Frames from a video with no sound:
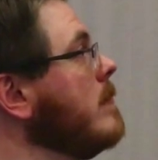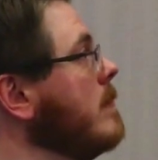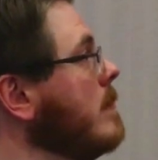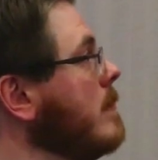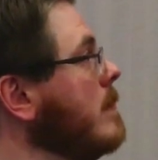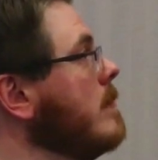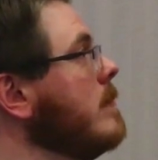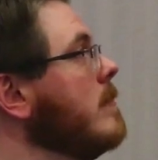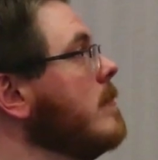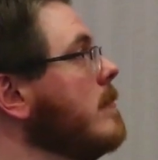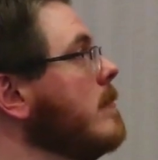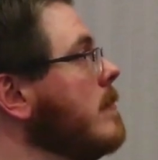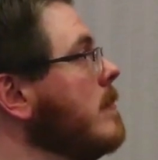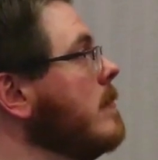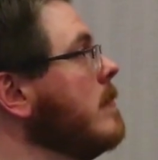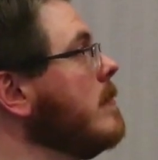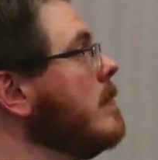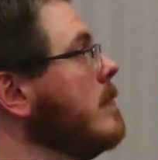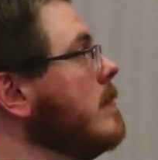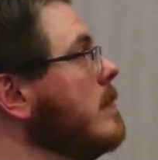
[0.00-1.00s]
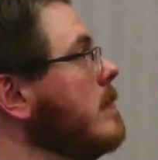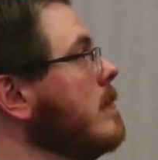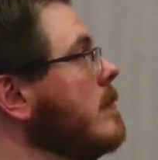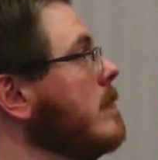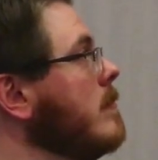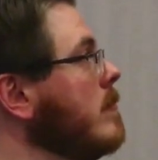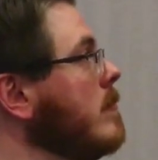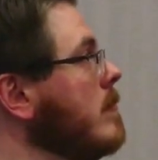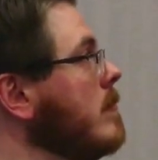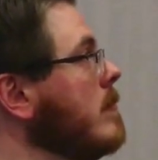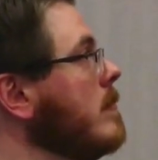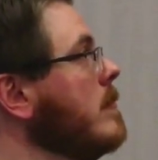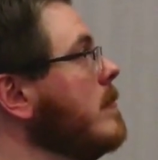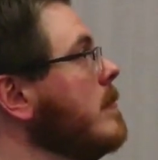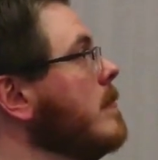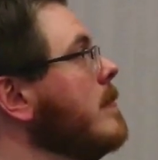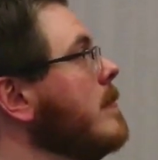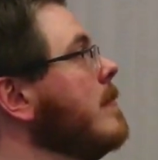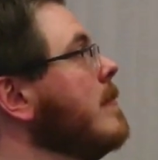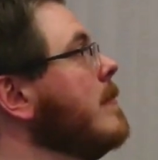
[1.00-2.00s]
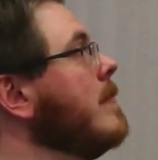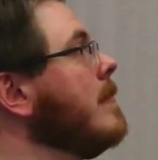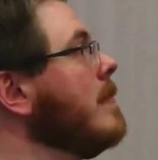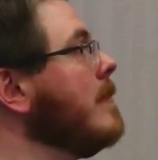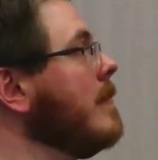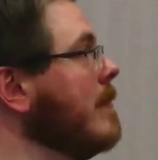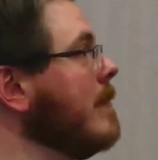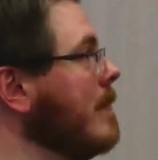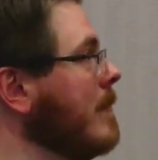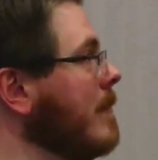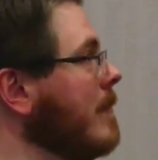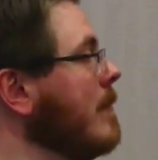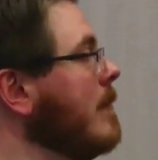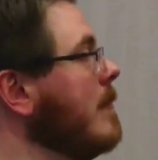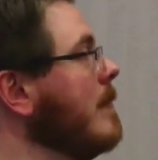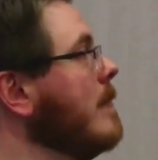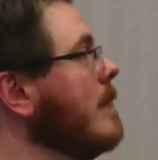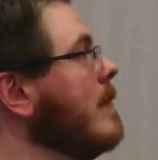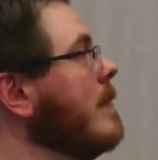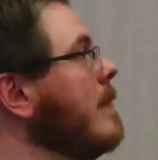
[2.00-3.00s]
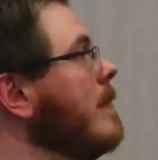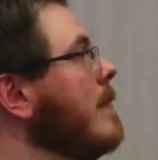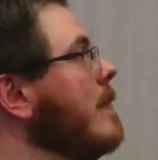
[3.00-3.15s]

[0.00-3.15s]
The person shown says nothing.